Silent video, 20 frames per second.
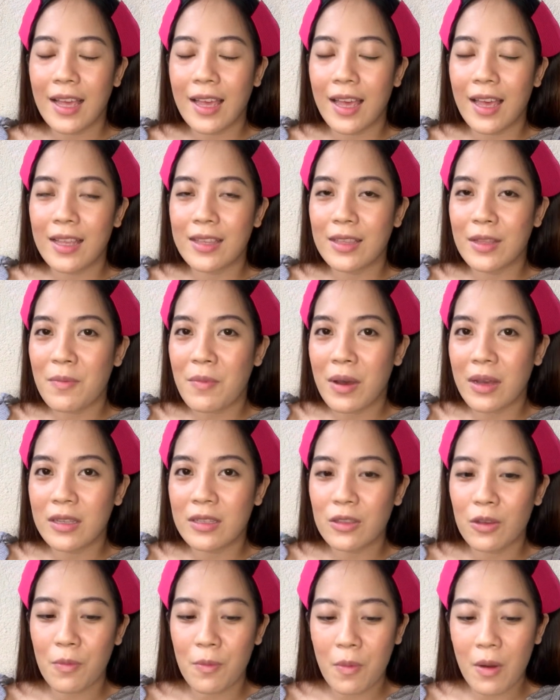Ayan, diba?
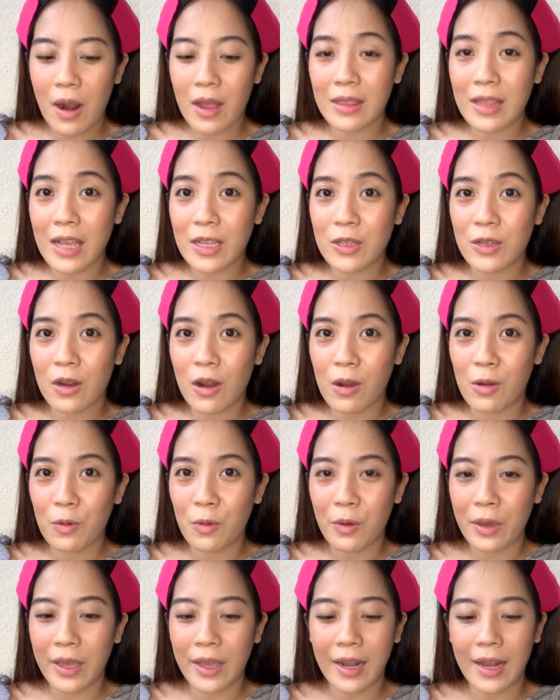Sobrang natural
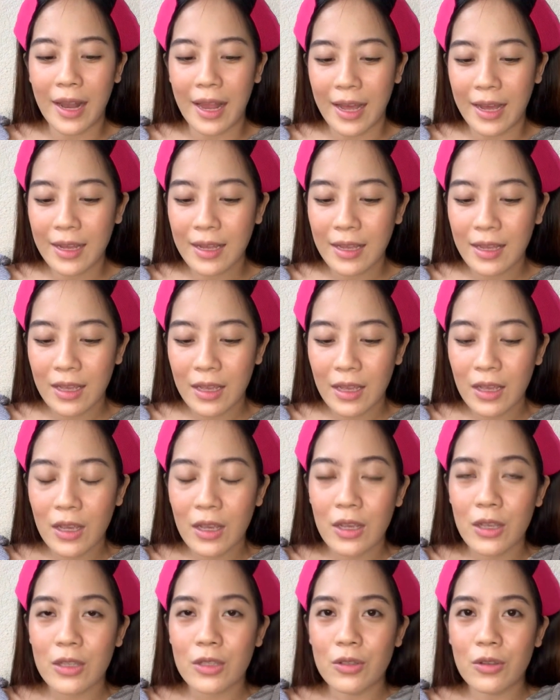looking lang.
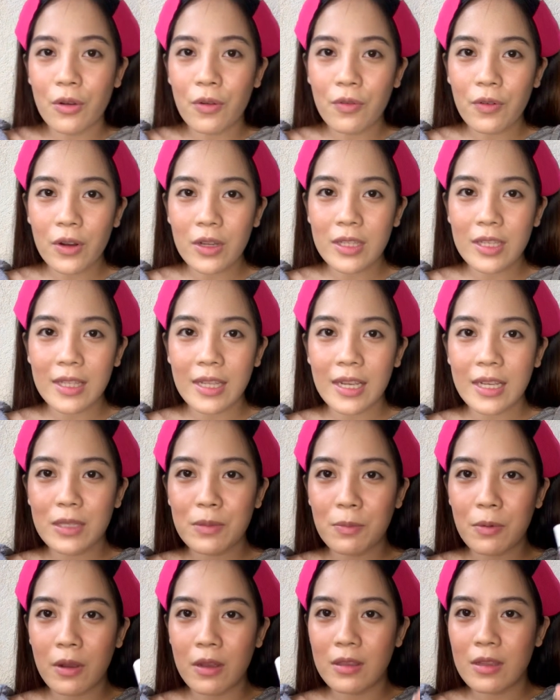So, for the
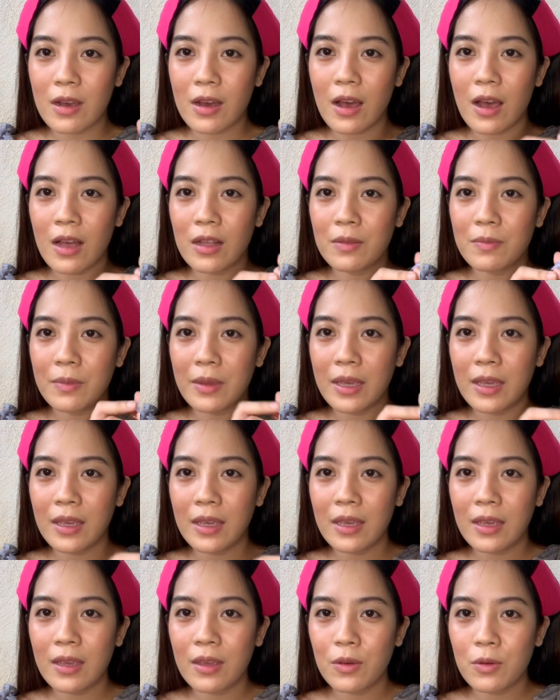next product, I'll
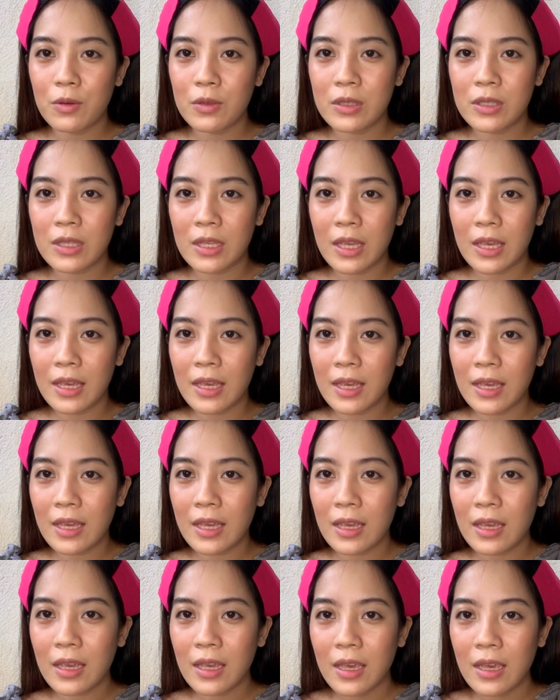be
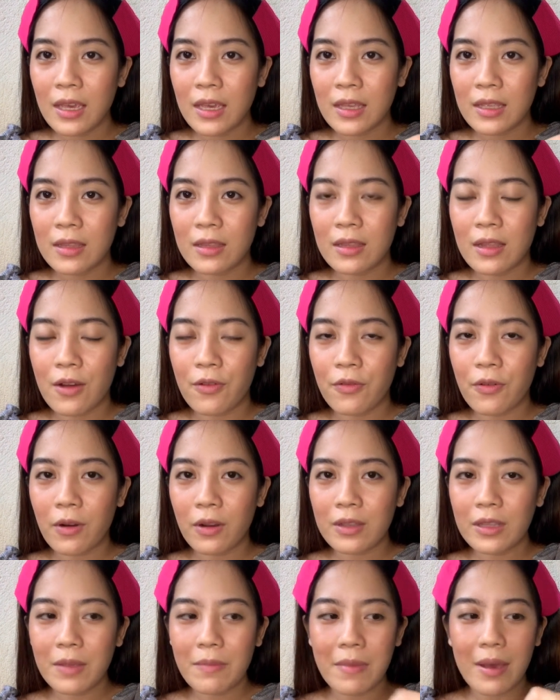using the
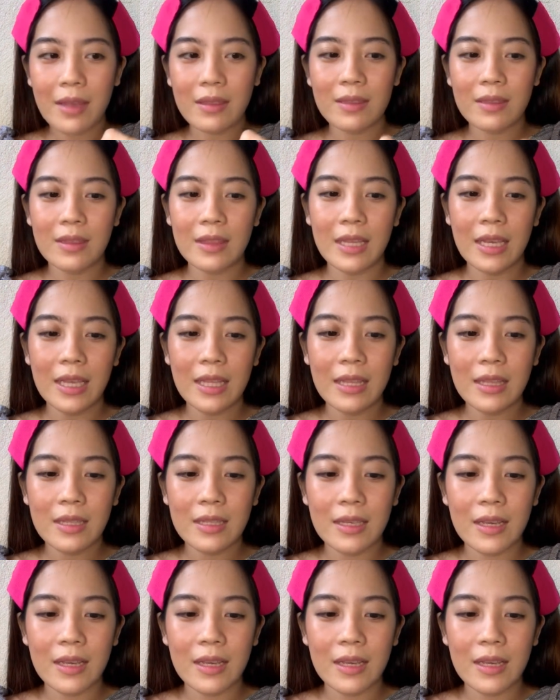4D Matte Tint.